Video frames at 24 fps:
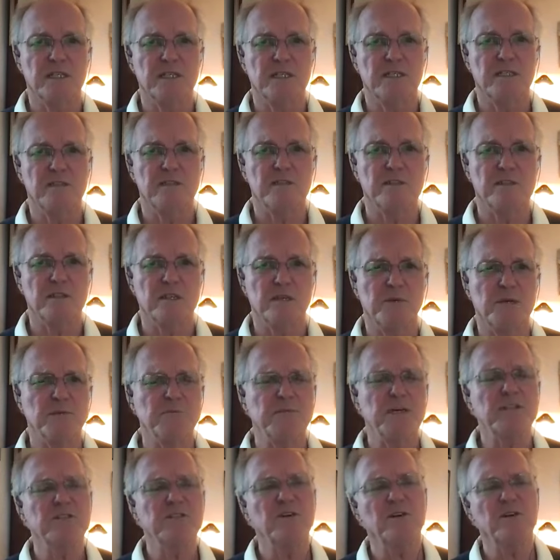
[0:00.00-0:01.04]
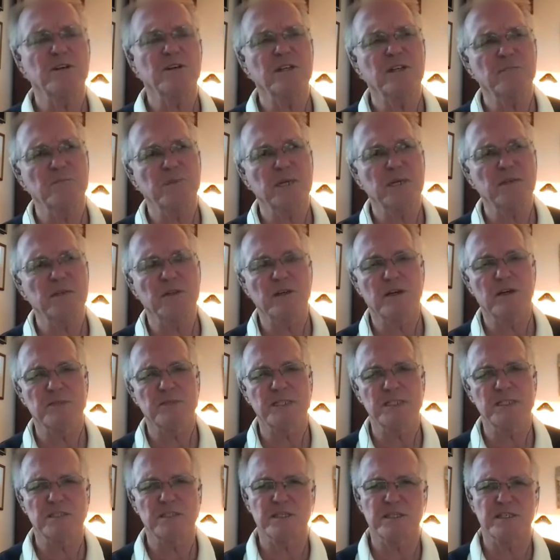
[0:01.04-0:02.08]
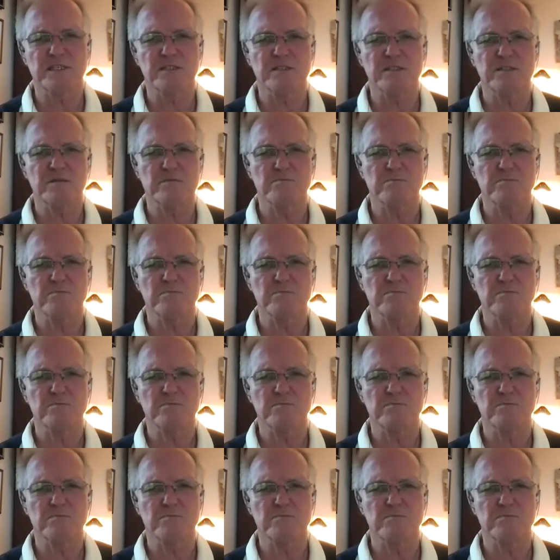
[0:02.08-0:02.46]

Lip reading: in the same way. I'm not talking about common sense